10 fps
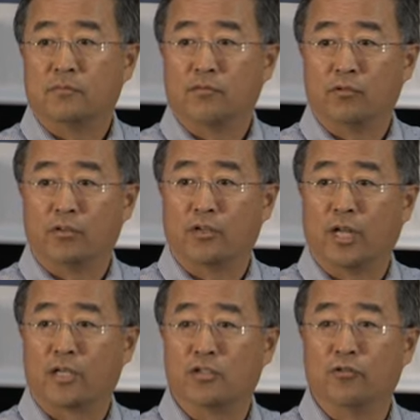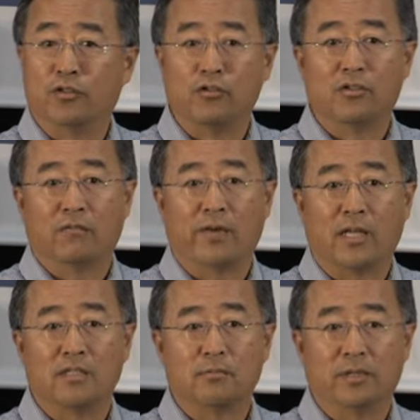you can actually reduce the
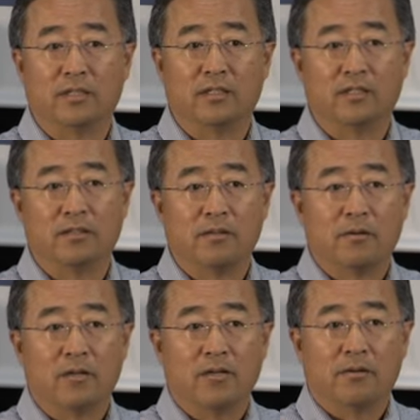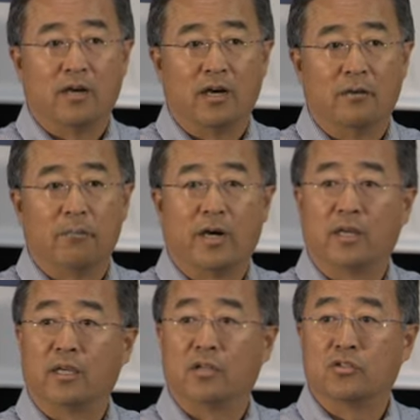fan speed
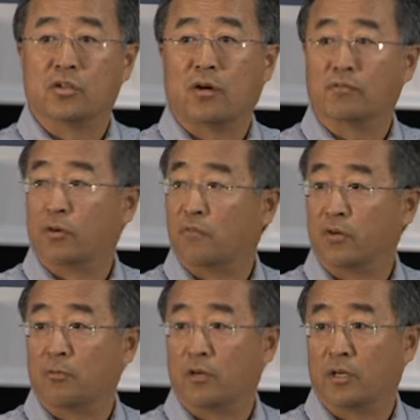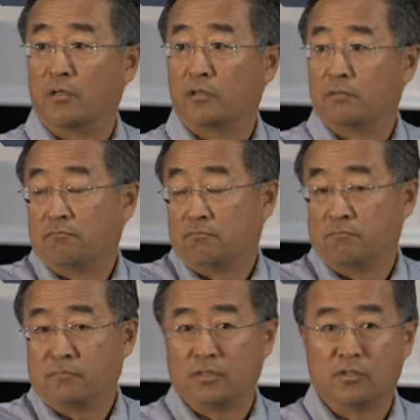by software firmware.
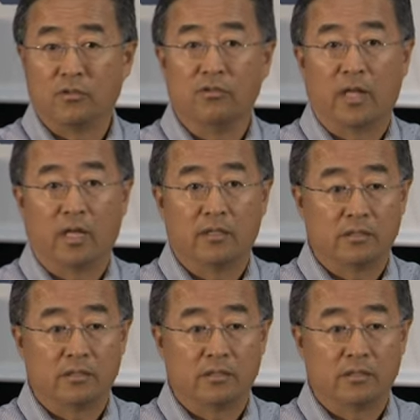You could do that.